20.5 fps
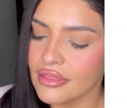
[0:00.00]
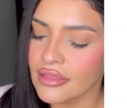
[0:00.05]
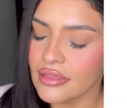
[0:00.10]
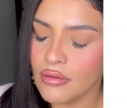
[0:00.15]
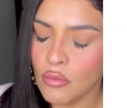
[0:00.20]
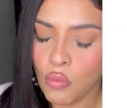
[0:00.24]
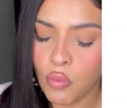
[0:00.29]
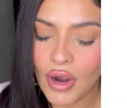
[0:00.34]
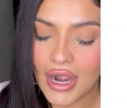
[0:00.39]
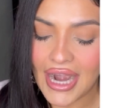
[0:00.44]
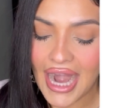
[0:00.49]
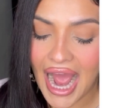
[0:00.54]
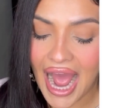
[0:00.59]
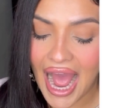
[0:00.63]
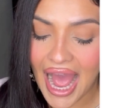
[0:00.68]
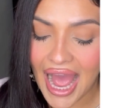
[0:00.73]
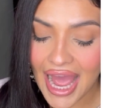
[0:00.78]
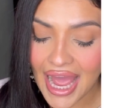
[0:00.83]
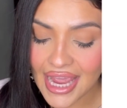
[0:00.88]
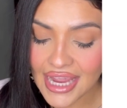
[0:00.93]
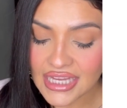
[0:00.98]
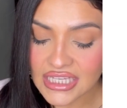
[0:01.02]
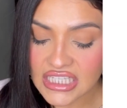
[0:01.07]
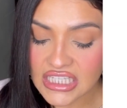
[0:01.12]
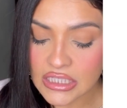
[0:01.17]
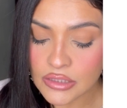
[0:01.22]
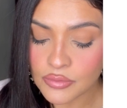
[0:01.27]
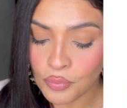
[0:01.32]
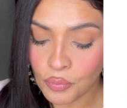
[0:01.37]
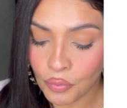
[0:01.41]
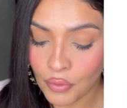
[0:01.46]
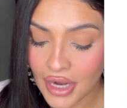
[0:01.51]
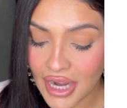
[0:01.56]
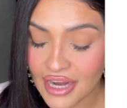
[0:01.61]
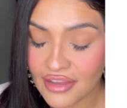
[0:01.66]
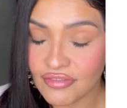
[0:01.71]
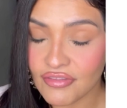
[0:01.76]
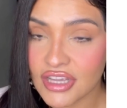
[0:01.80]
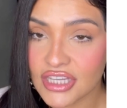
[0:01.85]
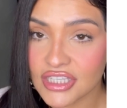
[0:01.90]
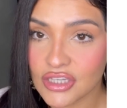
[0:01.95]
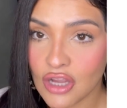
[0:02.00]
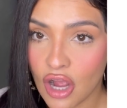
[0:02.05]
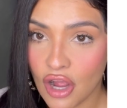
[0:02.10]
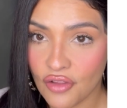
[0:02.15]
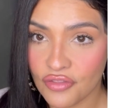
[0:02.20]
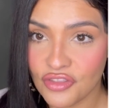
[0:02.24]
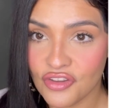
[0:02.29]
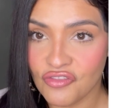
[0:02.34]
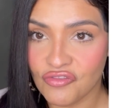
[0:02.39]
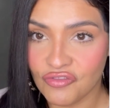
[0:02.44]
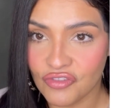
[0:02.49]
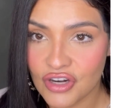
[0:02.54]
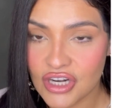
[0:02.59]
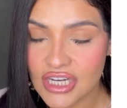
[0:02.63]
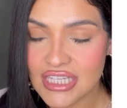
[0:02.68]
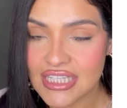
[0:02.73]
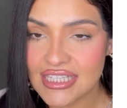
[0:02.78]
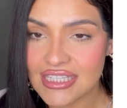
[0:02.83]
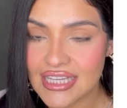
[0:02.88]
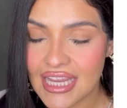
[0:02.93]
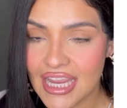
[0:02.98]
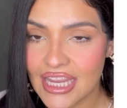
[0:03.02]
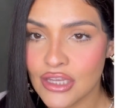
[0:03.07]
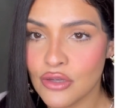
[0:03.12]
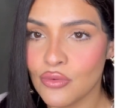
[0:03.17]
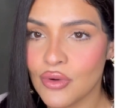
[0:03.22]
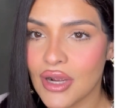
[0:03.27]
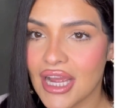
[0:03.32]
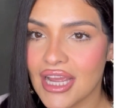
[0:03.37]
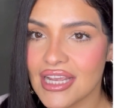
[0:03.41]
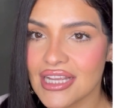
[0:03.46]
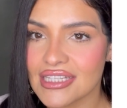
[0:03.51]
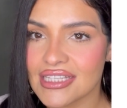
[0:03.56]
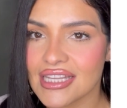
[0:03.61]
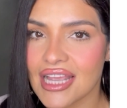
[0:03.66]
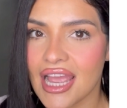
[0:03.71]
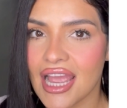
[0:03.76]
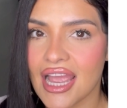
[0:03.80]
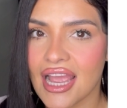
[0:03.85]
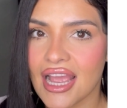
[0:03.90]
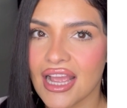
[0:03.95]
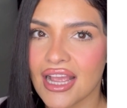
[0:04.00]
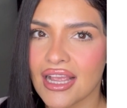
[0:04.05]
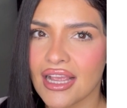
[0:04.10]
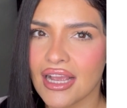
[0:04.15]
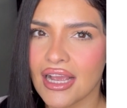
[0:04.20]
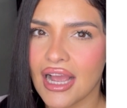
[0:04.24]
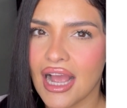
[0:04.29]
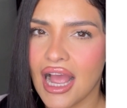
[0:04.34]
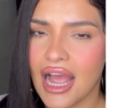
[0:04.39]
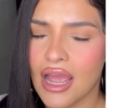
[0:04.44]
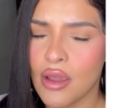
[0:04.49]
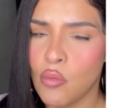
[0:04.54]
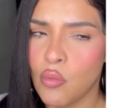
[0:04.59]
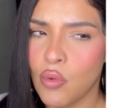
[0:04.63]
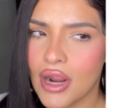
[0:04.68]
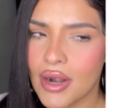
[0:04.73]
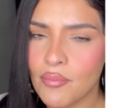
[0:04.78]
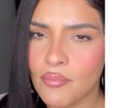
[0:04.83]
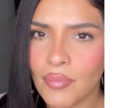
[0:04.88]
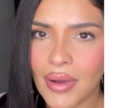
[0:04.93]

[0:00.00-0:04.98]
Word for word: When I sprayed this on the first day, you guys, I went